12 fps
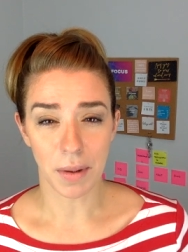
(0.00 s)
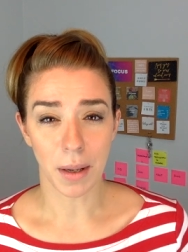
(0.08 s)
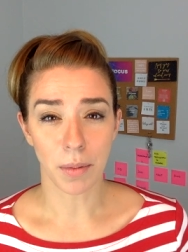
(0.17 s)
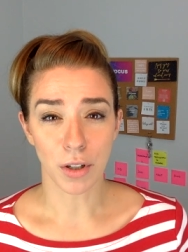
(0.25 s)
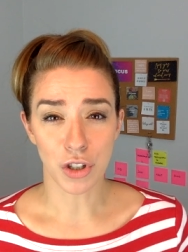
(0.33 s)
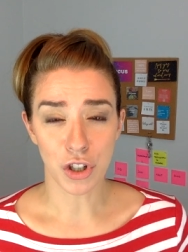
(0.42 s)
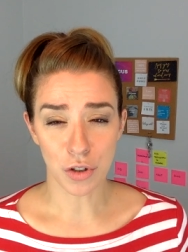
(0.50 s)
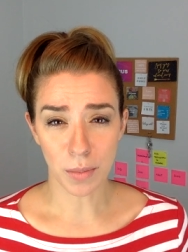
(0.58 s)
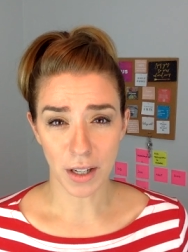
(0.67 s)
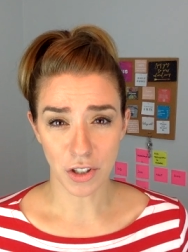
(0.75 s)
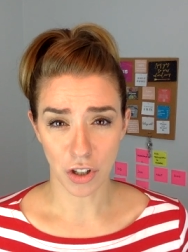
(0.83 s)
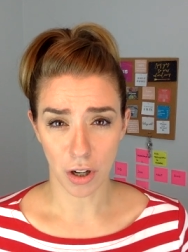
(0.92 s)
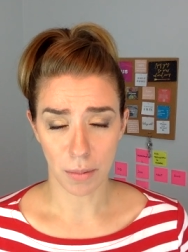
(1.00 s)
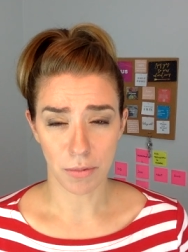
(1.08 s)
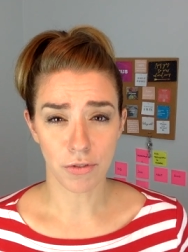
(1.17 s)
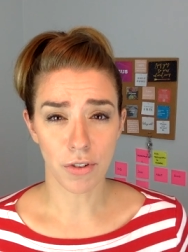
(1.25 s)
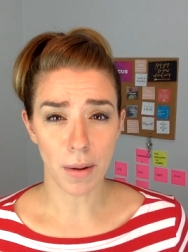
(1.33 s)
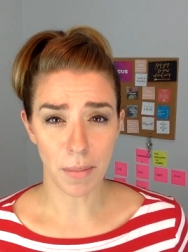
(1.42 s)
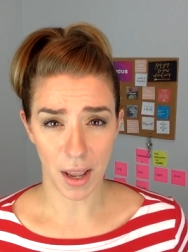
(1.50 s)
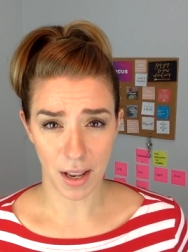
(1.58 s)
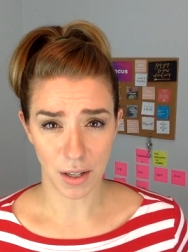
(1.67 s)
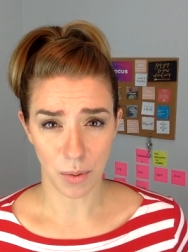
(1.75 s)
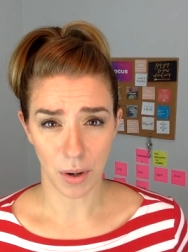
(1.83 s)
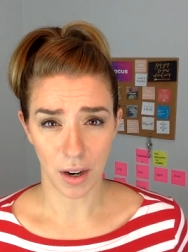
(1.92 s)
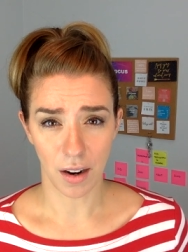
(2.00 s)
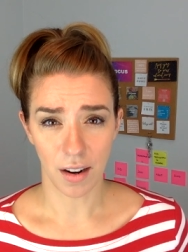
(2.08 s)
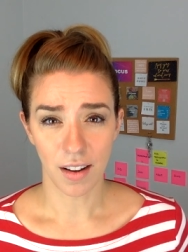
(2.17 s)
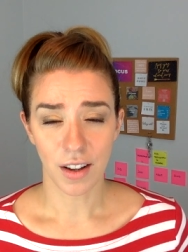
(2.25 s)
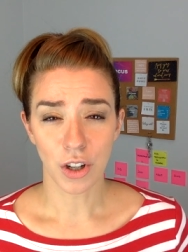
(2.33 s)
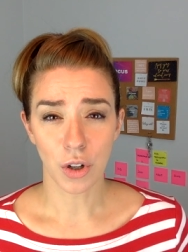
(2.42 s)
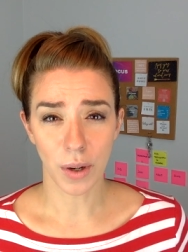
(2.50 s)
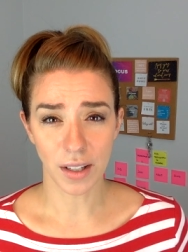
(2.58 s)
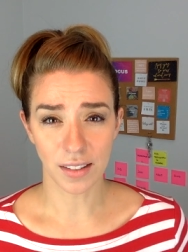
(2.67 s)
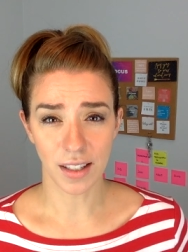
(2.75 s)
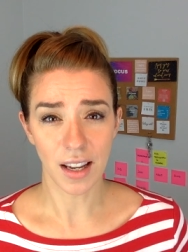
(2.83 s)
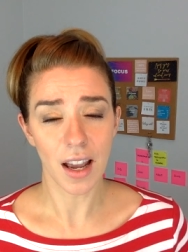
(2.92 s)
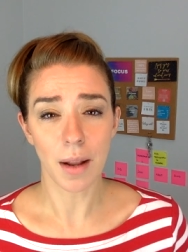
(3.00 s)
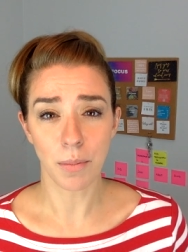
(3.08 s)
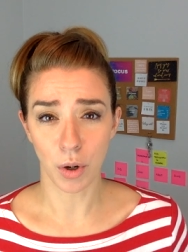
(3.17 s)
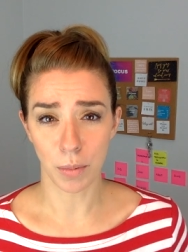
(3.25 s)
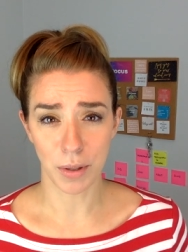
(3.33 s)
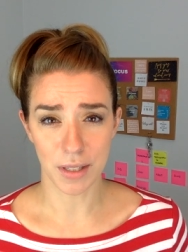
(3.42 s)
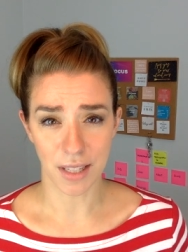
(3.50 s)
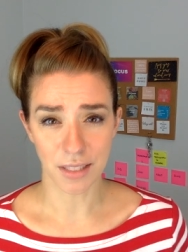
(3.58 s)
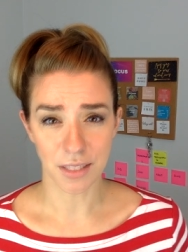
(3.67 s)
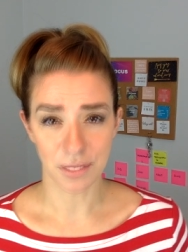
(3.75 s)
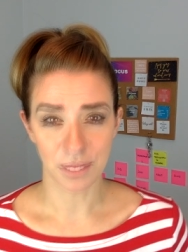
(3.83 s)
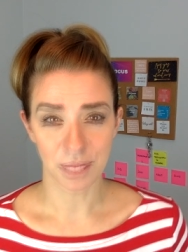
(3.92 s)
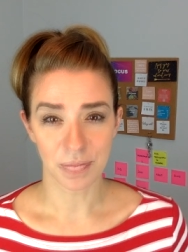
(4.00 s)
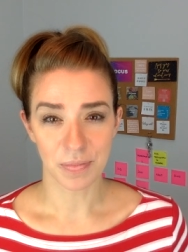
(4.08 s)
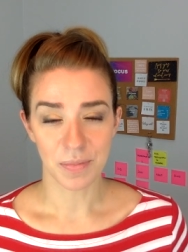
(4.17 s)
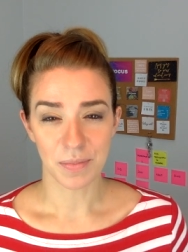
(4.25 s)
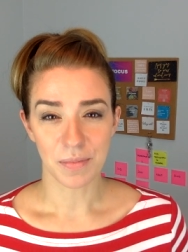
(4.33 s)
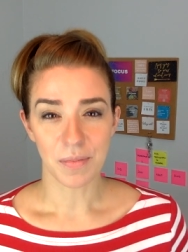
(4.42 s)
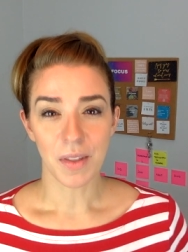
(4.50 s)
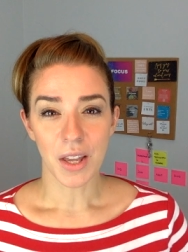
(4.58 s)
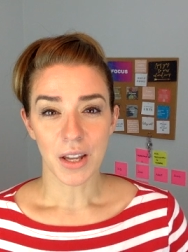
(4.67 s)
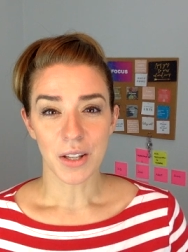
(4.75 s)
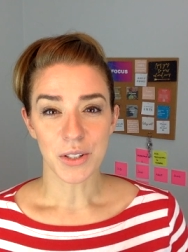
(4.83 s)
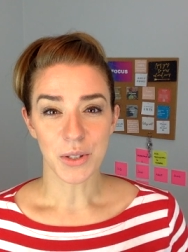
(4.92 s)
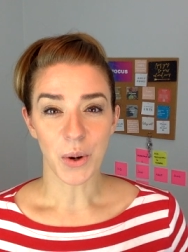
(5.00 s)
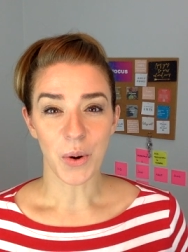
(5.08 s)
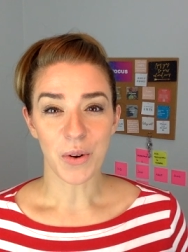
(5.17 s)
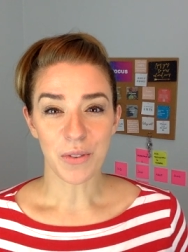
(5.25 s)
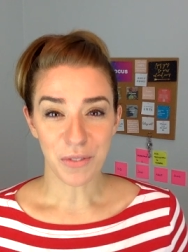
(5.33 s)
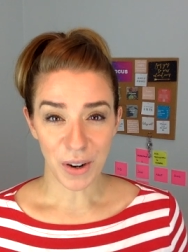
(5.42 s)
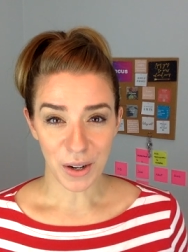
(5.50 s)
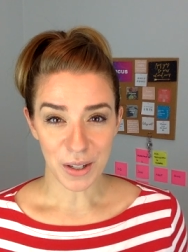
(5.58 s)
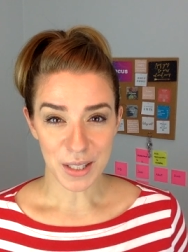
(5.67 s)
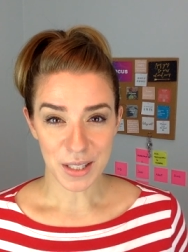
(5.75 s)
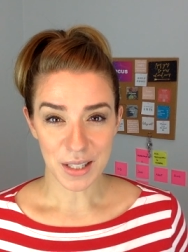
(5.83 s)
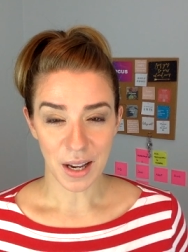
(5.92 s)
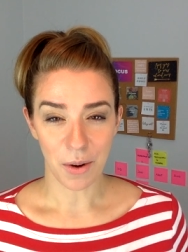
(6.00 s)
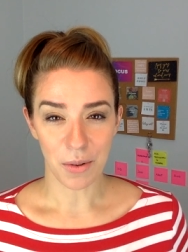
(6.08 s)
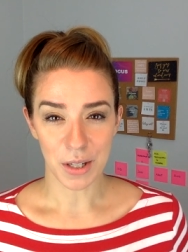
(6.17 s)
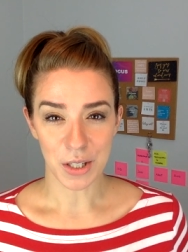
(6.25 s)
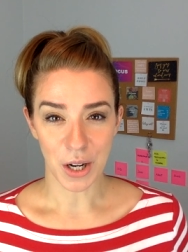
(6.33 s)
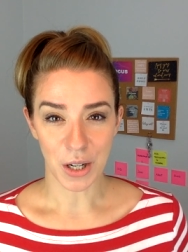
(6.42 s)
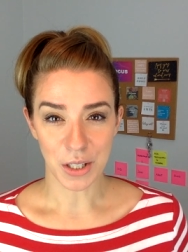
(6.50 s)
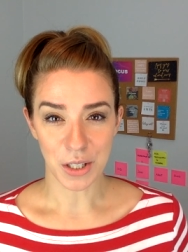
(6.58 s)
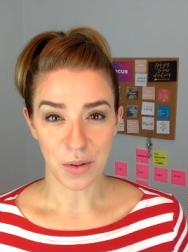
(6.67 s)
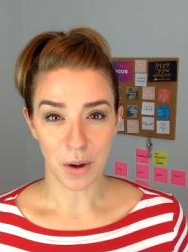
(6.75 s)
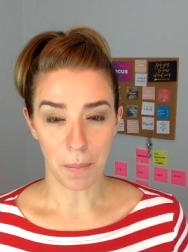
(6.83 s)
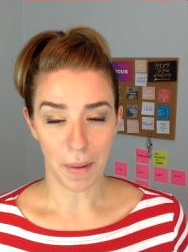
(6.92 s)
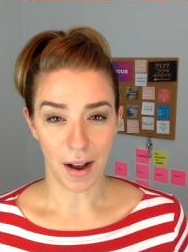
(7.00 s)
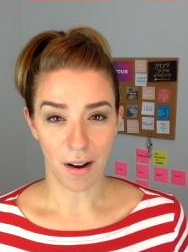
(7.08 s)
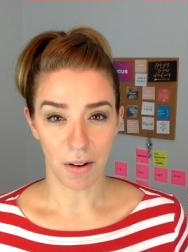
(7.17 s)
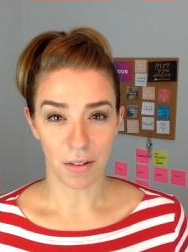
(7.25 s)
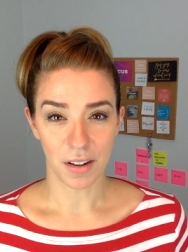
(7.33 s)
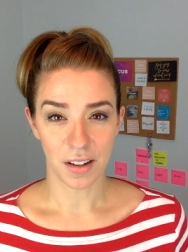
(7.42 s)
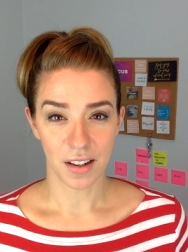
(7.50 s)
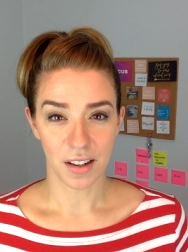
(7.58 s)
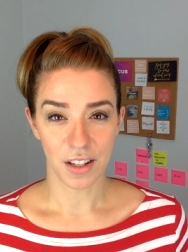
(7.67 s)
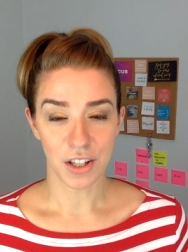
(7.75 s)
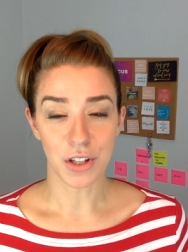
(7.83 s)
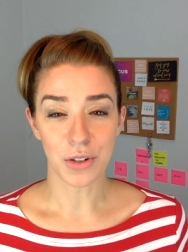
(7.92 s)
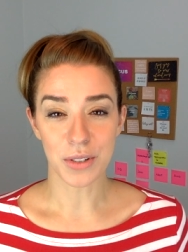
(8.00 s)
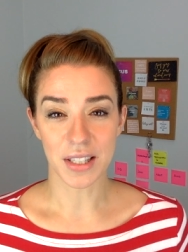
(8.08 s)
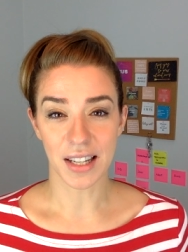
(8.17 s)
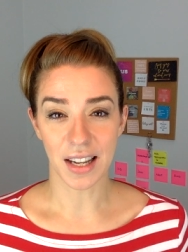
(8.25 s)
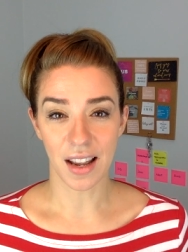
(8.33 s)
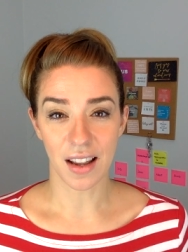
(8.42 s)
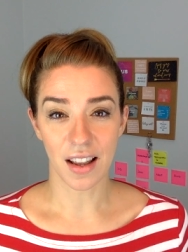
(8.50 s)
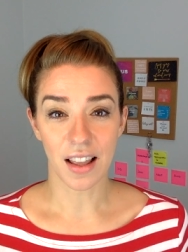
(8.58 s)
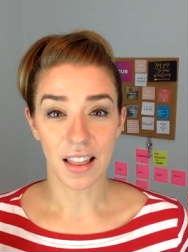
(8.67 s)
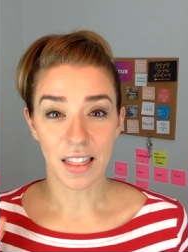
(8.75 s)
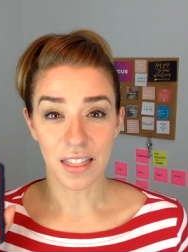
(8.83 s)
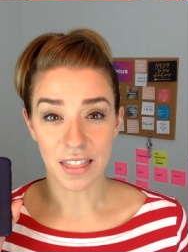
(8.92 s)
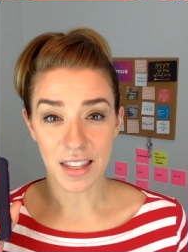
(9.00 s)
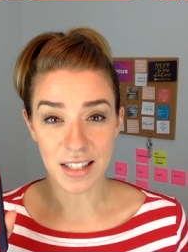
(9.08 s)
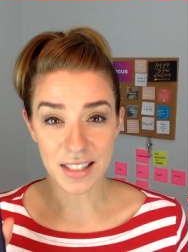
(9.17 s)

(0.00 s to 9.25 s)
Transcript: be able to do my job from anywhere quickly and more productively. So, first, I want to talk to you about using the